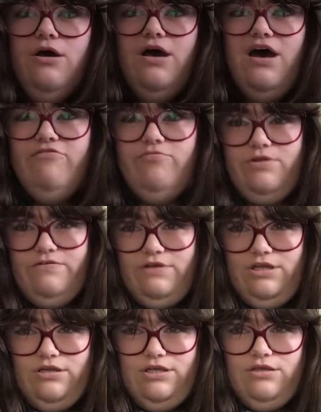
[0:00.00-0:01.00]
I have a bit of a
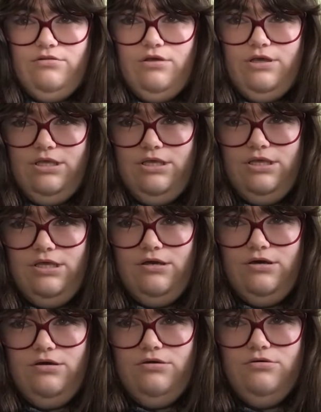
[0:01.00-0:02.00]
headache like
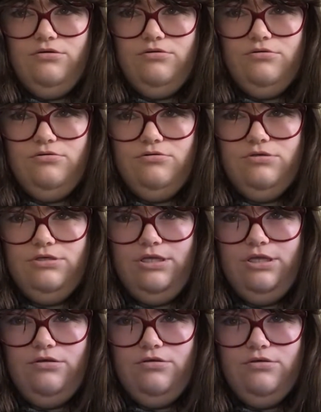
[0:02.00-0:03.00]
here. Yeah.